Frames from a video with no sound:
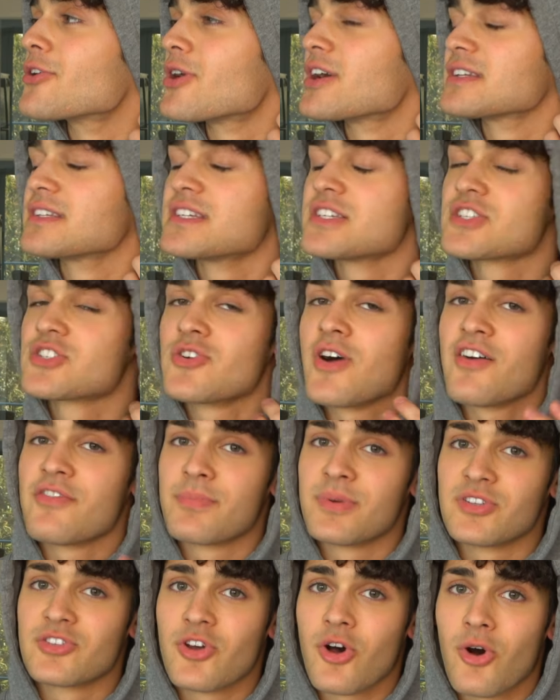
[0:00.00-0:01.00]
or at least so
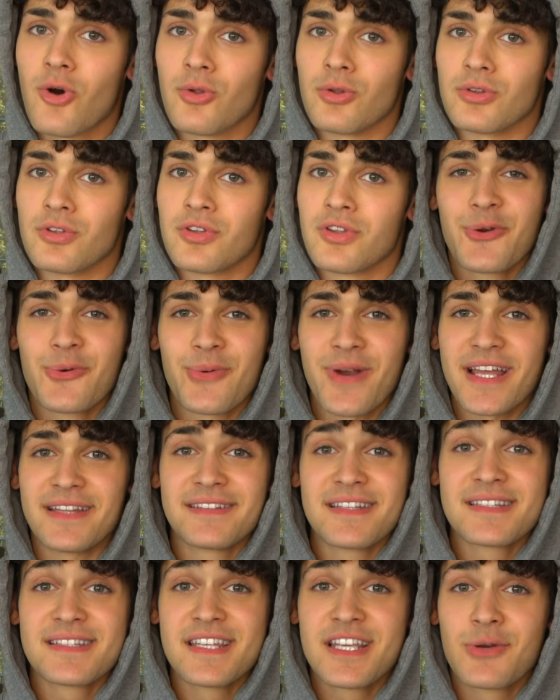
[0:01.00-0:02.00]
I've been told. Great,
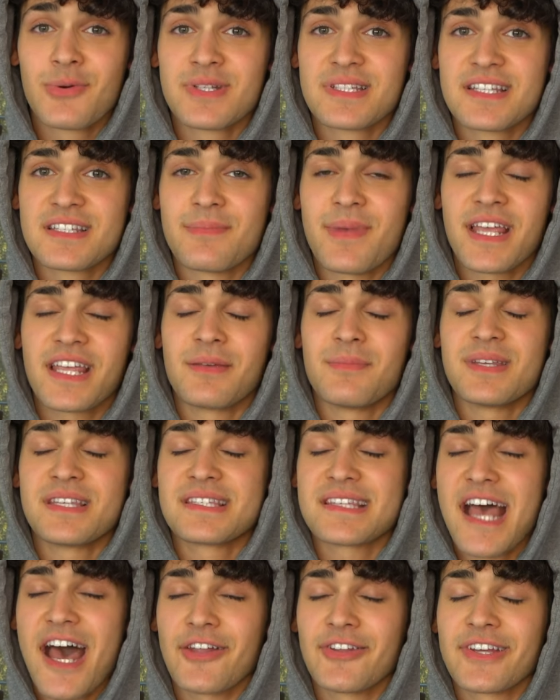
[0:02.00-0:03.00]
this sequence is making me
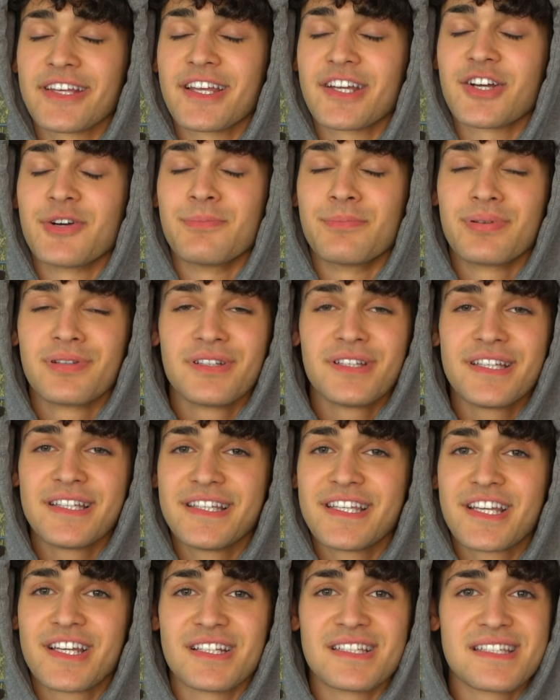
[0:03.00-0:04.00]
sound like a
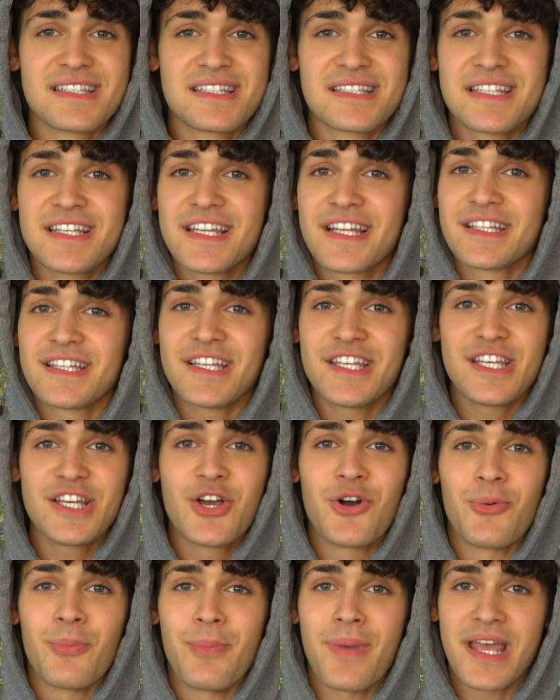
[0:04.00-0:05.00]
completely conceited
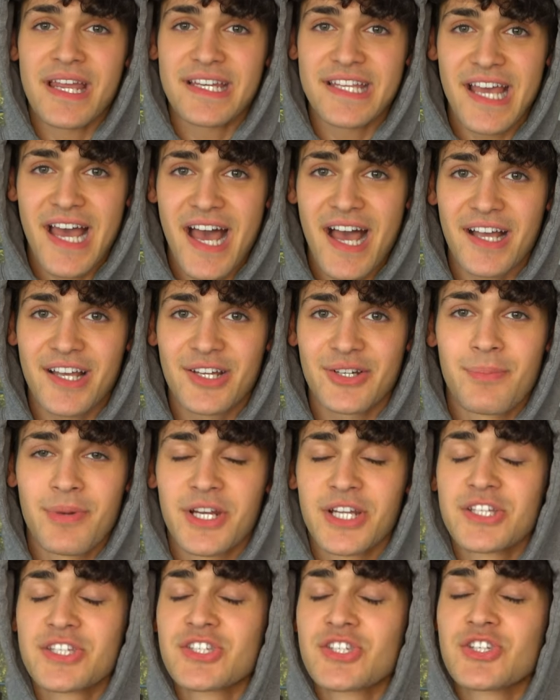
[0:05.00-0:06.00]
egomaniac,
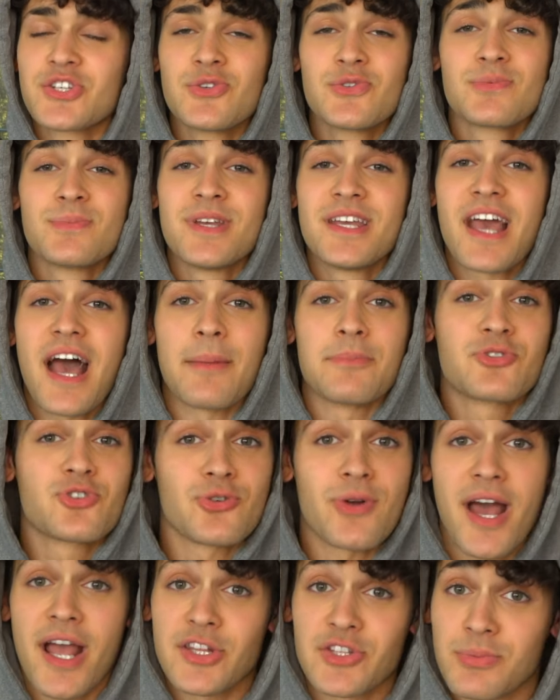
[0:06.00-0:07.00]
but excuse me, I'm
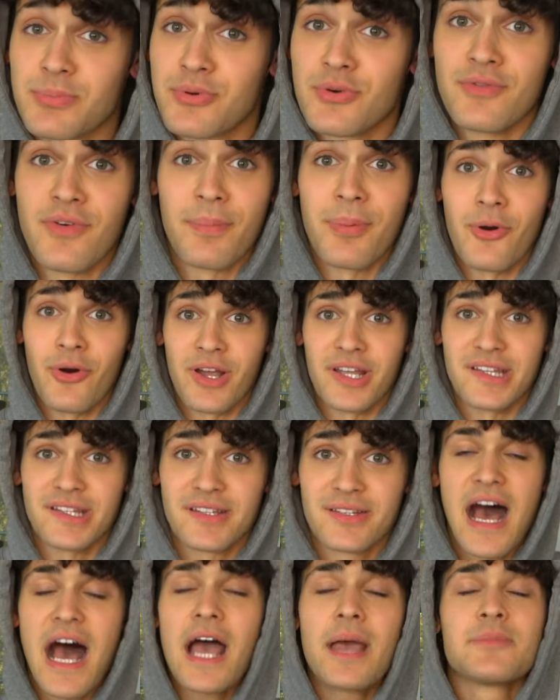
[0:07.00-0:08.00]
trying to prove a point.
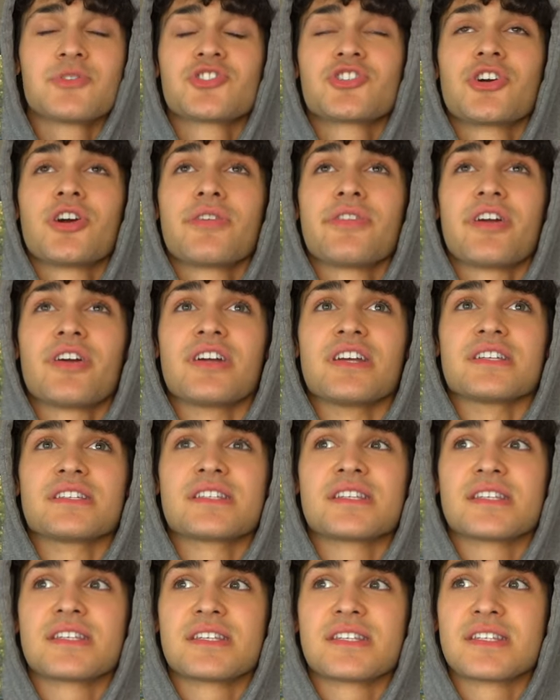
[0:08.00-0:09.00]
I'm sure there
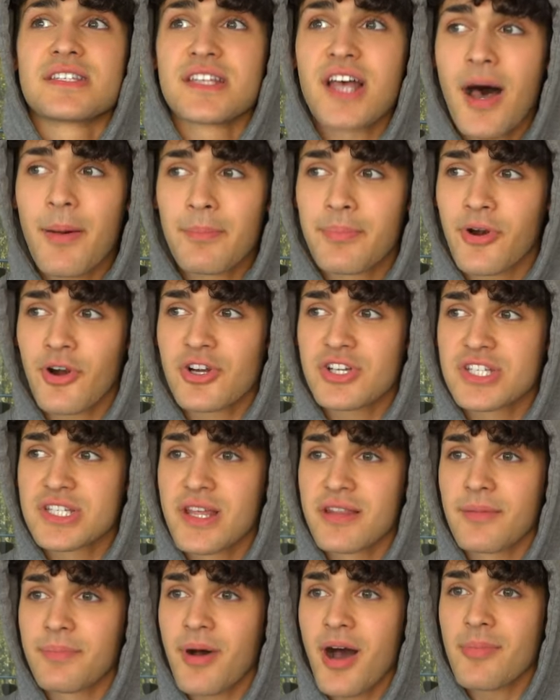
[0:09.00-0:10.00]
is some
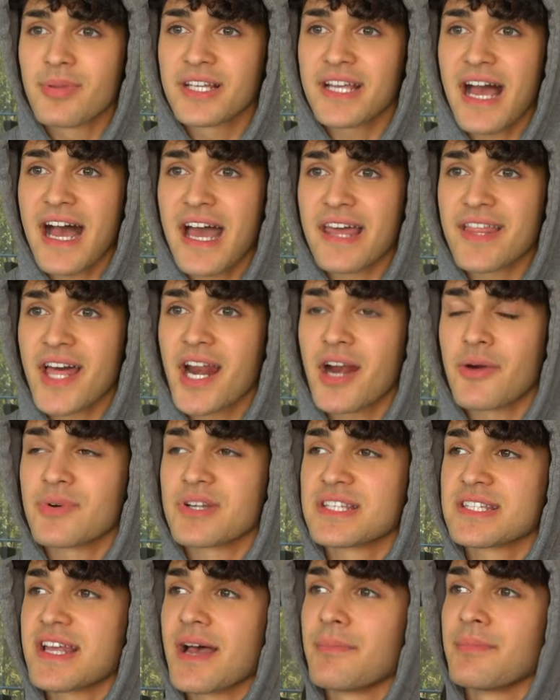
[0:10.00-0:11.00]
person in the public eye that I
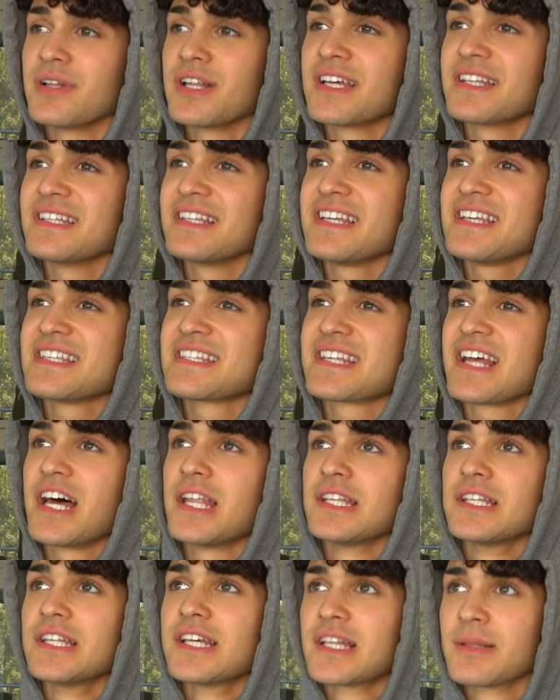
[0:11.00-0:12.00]
resemble at least a
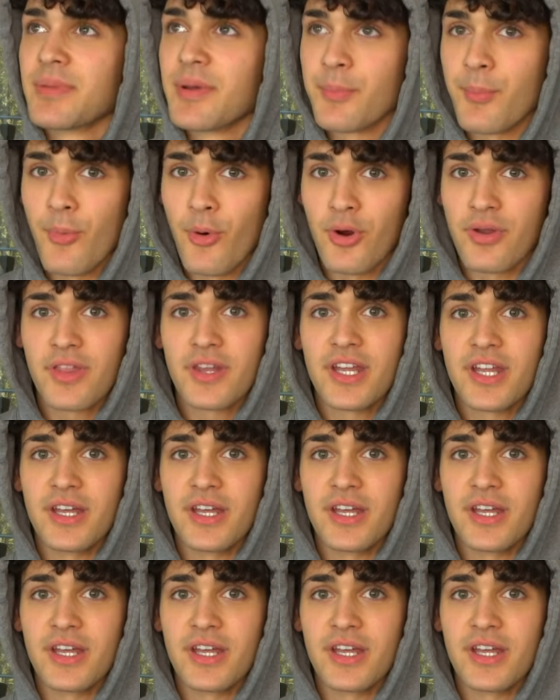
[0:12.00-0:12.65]
little bit more than